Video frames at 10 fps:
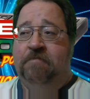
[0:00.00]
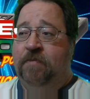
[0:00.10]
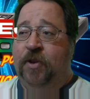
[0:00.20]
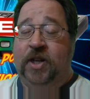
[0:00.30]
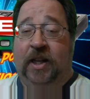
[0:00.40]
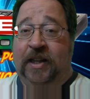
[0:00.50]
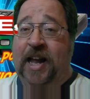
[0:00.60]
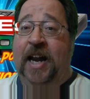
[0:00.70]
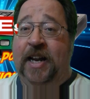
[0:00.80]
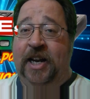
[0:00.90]
There's a
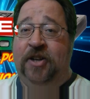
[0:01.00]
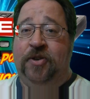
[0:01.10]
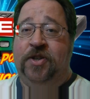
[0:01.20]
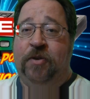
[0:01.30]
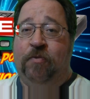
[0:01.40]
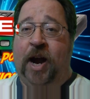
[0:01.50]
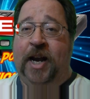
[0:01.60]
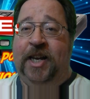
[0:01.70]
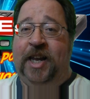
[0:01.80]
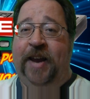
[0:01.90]
lot of interest in
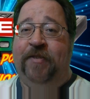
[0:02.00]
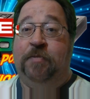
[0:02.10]
writing games